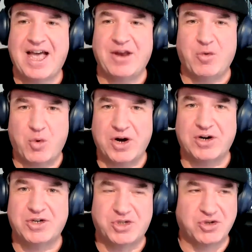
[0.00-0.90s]
And
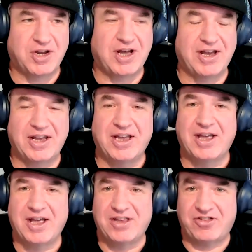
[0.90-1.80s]
where should I
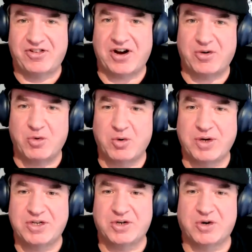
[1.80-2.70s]
start
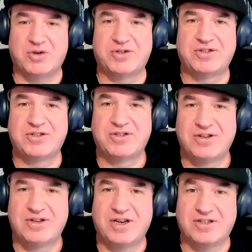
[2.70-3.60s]
rowing towards?
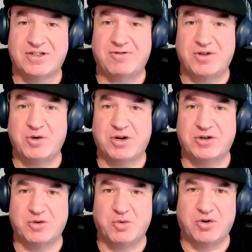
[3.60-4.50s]
Because I have 2
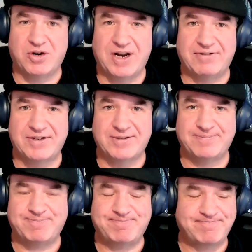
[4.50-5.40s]
hours of water left.
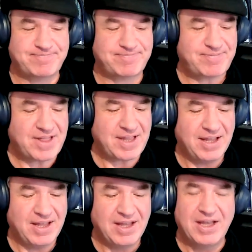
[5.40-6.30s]

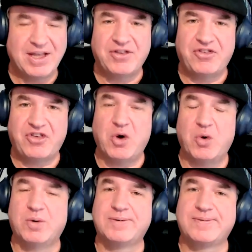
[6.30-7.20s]

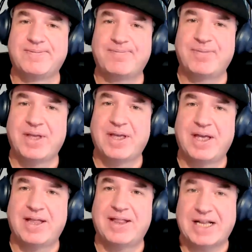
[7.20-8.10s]
So
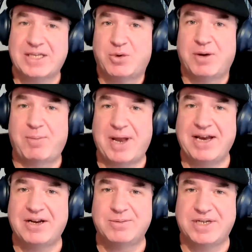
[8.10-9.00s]
that's where a
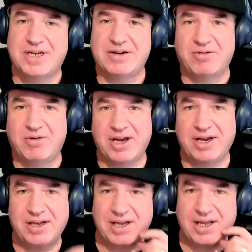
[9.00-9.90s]
plan comes in,
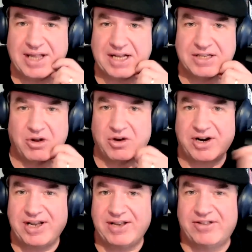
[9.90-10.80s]
right? That's all
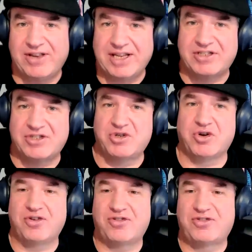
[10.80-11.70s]
it is. It's
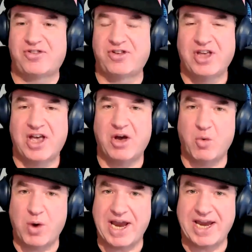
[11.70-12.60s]
just a
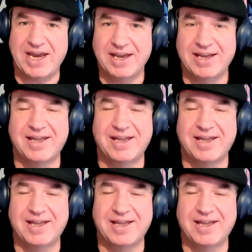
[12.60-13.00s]
way